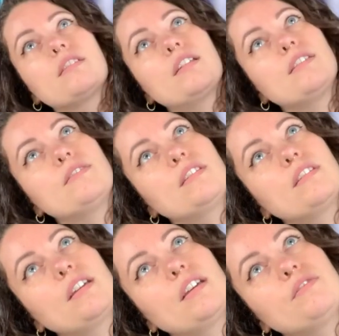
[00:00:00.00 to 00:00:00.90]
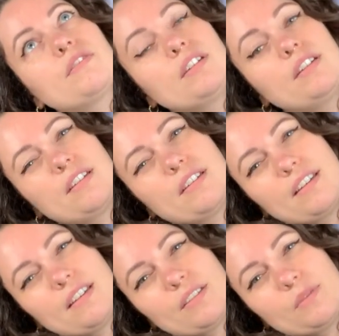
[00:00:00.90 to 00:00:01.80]
I think I've
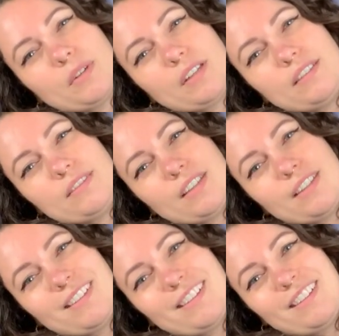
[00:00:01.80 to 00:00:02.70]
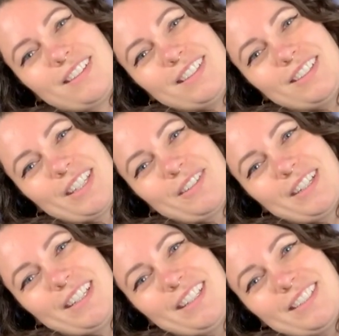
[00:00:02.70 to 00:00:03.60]
got one. I think you can
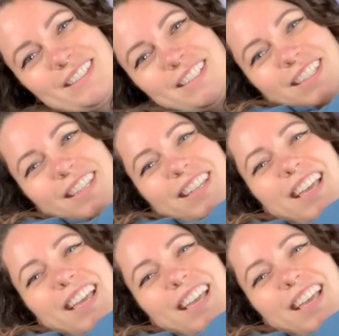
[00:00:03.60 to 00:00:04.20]
really see it.